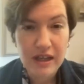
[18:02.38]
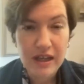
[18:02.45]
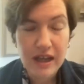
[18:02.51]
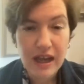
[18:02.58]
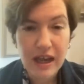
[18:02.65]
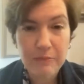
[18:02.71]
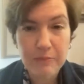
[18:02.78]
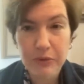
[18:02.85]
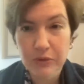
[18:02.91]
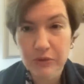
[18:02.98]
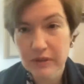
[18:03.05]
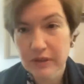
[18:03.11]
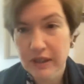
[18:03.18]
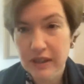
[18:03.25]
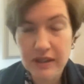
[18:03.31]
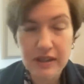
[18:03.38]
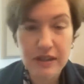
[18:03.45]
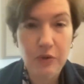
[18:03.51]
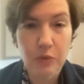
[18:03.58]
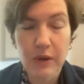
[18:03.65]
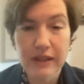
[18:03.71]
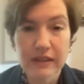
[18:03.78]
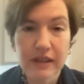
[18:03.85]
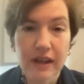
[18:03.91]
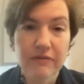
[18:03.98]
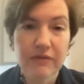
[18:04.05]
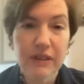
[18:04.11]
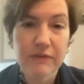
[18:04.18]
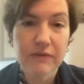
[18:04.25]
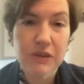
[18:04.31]
and Putin and, what
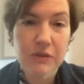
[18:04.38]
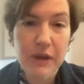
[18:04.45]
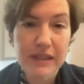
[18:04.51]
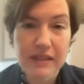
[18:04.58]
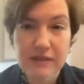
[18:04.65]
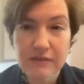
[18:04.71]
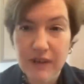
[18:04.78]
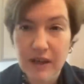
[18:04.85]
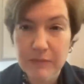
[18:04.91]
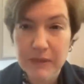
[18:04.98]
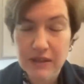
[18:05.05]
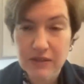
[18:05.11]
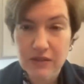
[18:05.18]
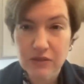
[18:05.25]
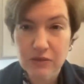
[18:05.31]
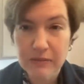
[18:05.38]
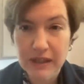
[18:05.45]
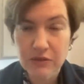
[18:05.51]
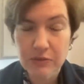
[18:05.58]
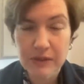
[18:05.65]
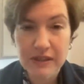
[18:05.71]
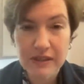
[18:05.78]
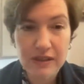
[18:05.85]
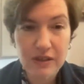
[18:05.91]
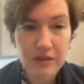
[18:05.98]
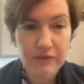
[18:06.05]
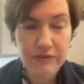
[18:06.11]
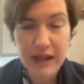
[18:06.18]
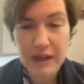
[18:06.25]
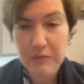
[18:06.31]
level of U.S. involvement is too much when,
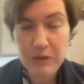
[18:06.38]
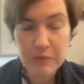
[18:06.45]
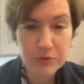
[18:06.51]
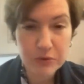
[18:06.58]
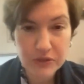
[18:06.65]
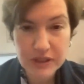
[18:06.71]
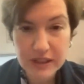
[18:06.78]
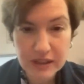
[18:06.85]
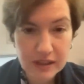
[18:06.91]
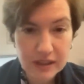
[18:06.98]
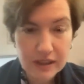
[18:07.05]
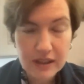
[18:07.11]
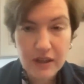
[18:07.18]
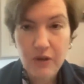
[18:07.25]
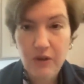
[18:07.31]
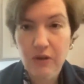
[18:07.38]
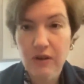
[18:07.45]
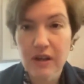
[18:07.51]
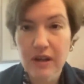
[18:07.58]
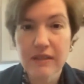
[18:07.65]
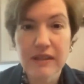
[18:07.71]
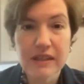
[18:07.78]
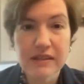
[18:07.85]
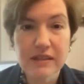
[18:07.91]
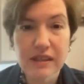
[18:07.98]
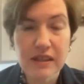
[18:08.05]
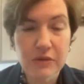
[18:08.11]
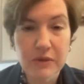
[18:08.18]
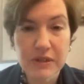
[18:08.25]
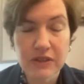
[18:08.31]
Vladimir Putin already thinks that the
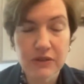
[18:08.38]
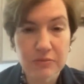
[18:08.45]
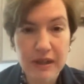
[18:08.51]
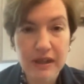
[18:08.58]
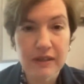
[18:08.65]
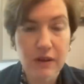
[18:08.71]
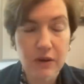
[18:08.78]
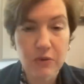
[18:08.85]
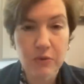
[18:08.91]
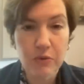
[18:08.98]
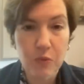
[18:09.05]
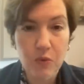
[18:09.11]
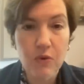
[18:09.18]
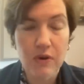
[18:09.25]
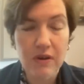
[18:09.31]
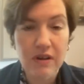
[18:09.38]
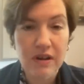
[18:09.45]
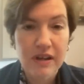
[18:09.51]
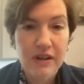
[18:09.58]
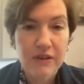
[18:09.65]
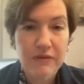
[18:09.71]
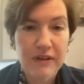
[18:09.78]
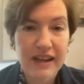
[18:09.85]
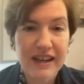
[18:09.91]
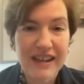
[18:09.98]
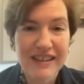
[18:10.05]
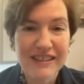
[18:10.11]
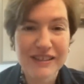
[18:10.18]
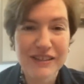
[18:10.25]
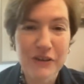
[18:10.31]
U.S. is running the whole war, right?
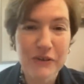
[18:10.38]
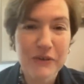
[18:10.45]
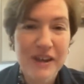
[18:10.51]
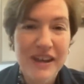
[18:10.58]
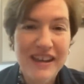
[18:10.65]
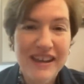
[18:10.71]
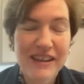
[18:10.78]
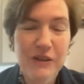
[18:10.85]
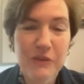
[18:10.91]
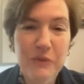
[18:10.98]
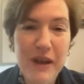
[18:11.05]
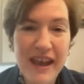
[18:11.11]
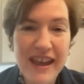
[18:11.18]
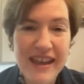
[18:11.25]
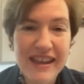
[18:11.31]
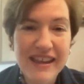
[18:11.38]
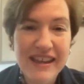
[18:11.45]
And so in a way,